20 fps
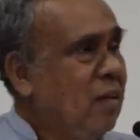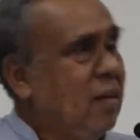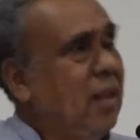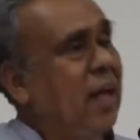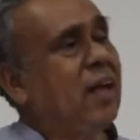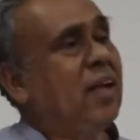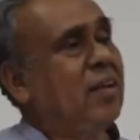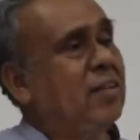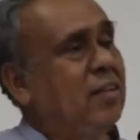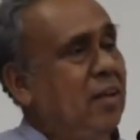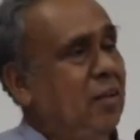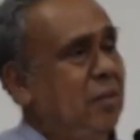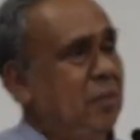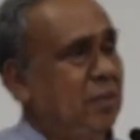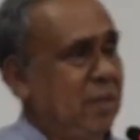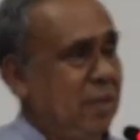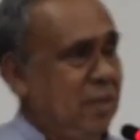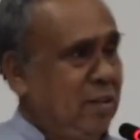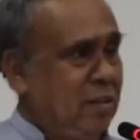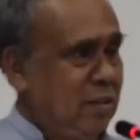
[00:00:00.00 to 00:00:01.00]
There are
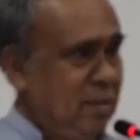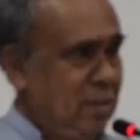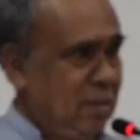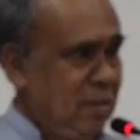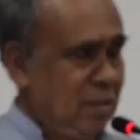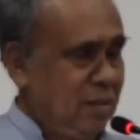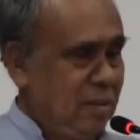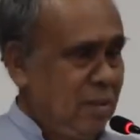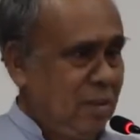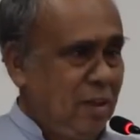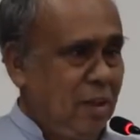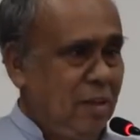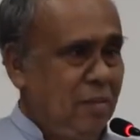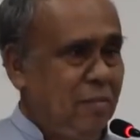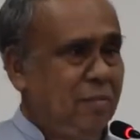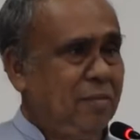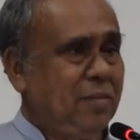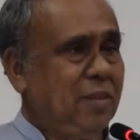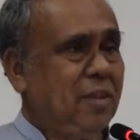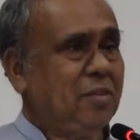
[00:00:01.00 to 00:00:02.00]
solutions
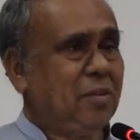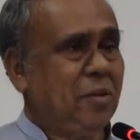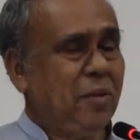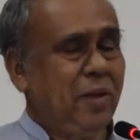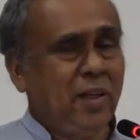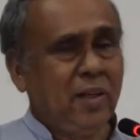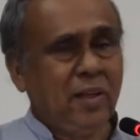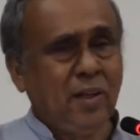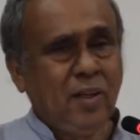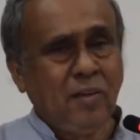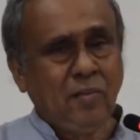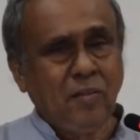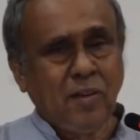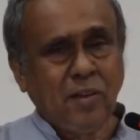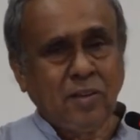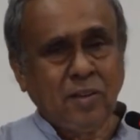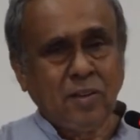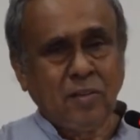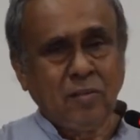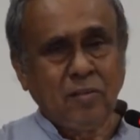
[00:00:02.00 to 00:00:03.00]
of the Schrodinger
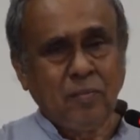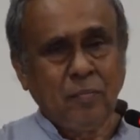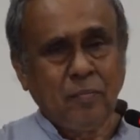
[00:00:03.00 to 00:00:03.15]
equation.